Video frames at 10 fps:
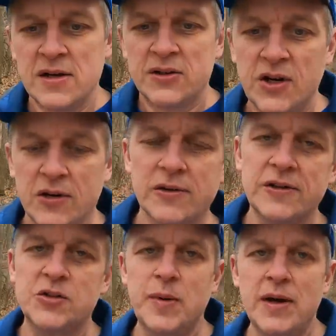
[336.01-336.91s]
generally
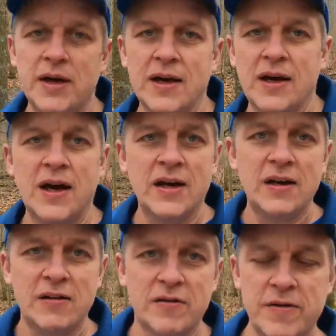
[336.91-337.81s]
speaking, I
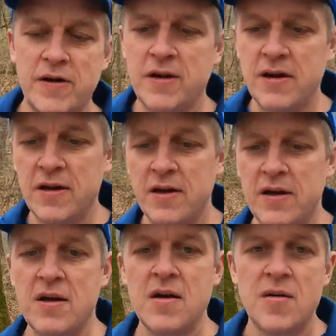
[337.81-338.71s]
have
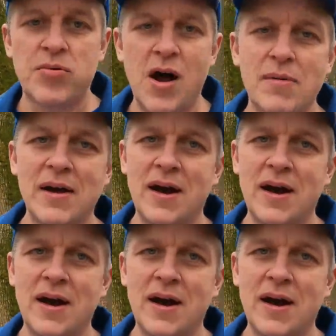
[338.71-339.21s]
probably